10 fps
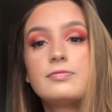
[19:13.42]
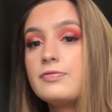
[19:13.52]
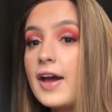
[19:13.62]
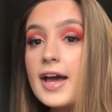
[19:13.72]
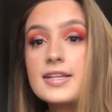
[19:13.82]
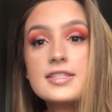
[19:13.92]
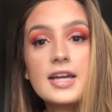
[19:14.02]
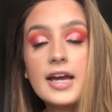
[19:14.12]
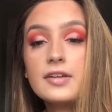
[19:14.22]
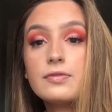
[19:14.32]
fast
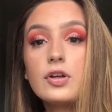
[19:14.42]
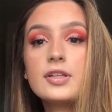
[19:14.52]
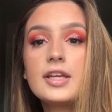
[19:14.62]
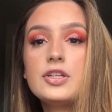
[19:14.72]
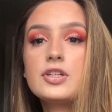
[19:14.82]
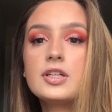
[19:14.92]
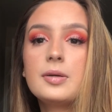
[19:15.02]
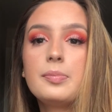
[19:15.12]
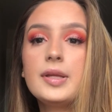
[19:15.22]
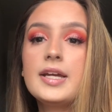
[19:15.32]
kind of look that you can
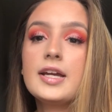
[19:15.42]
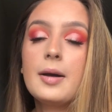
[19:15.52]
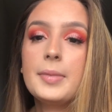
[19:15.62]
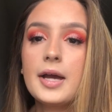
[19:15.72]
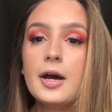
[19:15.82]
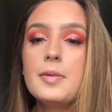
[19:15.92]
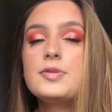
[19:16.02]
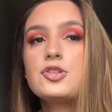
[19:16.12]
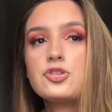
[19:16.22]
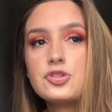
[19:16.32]
complete coming up
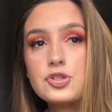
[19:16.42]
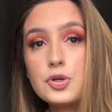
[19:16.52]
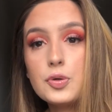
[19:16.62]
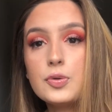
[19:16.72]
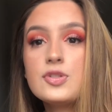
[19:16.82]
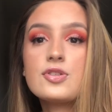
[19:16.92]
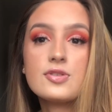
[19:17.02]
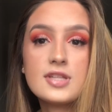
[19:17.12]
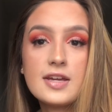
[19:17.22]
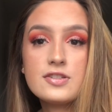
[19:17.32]
soon. So
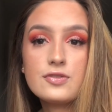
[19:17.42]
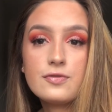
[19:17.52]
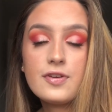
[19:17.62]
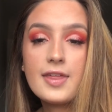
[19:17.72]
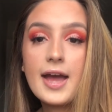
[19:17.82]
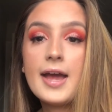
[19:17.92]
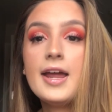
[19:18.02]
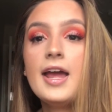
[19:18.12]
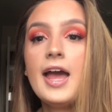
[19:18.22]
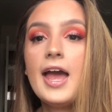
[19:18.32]
stay tuned for
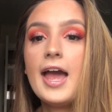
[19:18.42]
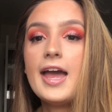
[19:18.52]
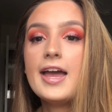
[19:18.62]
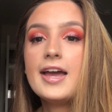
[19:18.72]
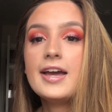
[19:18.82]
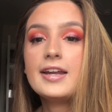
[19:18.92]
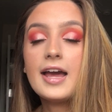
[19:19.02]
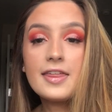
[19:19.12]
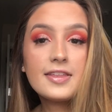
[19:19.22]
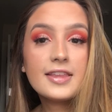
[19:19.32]
that. And
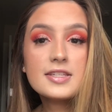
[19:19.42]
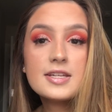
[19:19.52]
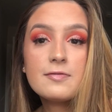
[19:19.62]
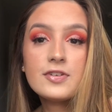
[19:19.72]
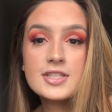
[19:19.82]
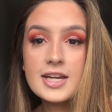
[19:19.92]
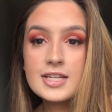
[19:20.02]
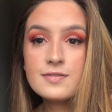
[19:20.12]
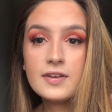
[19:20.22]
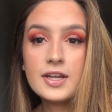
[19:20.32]
I think that's it for
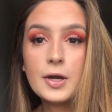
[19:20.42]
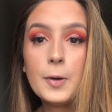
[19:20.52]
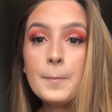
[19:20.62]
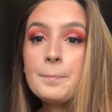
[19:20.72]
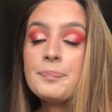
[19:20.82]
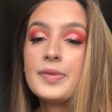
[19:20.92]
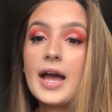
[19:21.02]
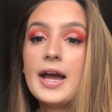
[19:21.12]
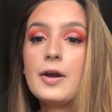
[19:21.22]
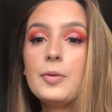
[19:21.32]
today's video.
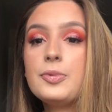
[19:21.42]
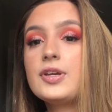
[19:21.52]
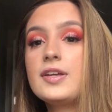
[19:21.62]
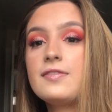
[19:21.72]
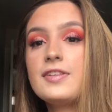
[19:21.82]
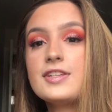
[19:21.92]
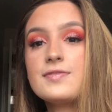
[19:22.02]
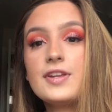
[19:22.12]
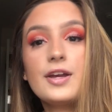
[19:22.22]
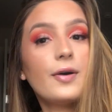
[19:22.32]
I hope you give
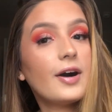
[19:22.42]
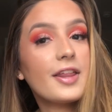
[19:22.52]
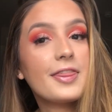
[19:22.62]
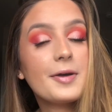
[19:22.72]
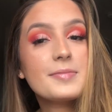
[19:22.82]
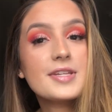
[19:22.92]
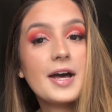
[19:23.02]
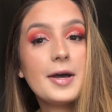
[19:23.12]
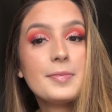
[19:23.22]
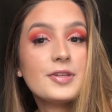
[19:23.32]
this video a thumbs
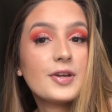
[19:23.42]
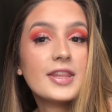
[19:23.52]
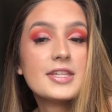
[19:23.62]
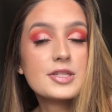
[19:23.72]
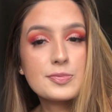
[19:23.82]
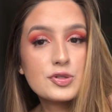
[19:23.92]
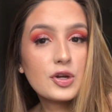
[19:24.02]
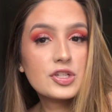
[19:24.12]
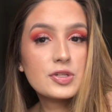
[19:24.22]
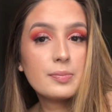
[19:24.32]
up and you hit the
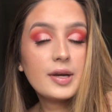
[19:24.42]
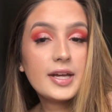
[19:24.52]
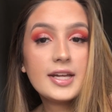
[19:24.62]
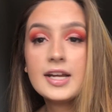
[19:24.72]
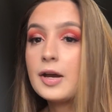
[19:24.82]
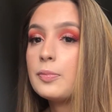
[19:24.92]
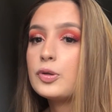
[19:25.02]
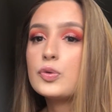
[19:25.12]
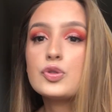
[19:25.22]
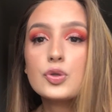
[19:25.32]
subscription button. I hope
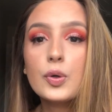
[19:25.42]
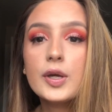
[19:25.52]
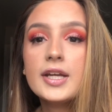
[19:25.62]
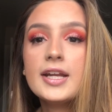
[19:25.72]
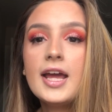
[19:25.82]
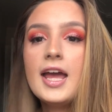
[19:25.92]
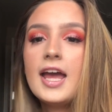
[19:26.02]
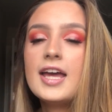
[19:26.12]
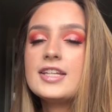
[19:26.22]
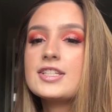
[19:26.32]
you enjoyed.
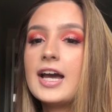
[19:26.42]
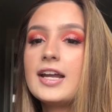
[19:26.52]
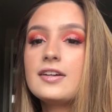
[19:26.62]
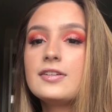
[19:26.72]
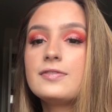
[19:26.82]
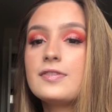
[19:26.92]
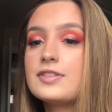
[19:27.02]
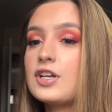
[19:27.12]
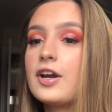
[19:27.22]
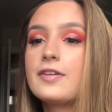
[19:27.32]
And it's kind
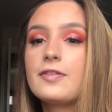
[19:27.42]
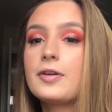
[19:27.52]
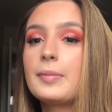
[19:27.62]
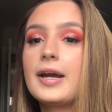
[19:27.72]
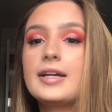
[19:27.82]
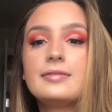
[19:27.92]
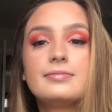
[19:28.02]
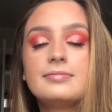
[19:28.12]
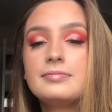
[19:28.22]
of, sorry for my